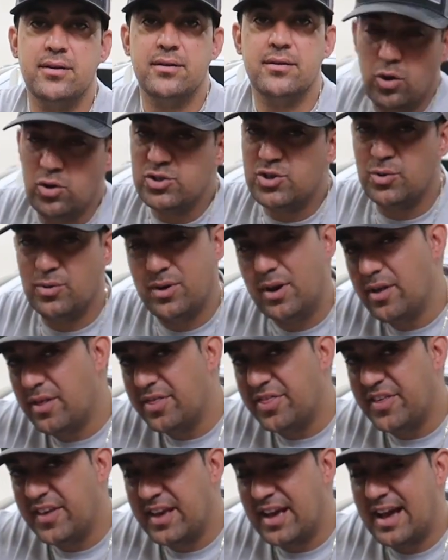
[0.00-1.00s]
Also,
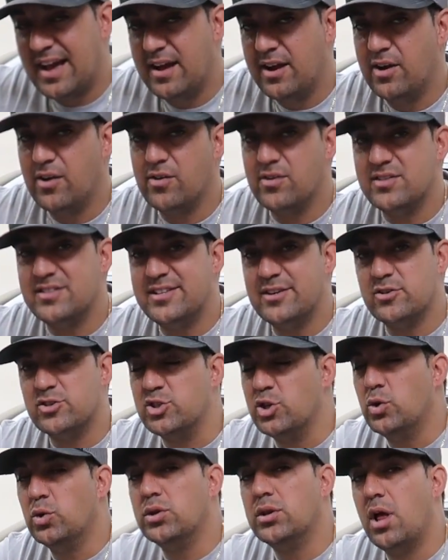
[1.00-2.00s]
another thing I heard is there's
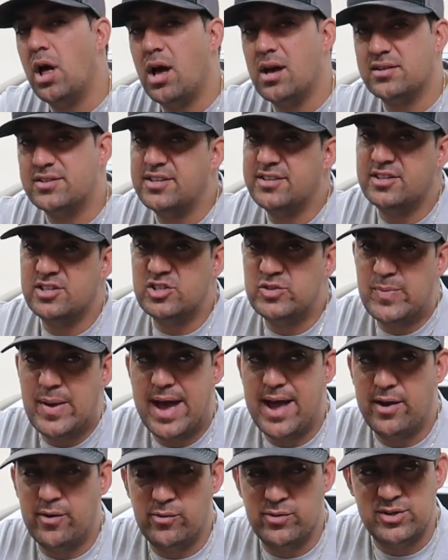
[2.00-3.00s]
no loss in these
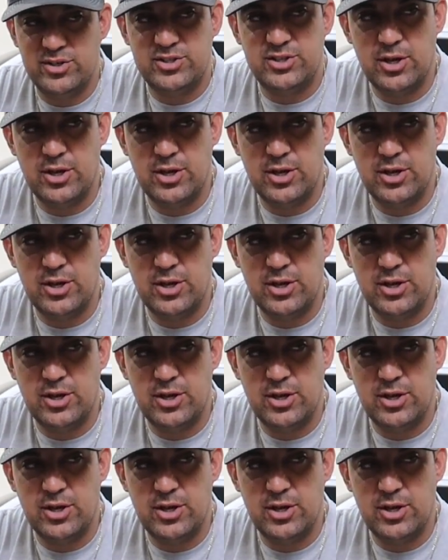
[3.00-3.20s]
batteries.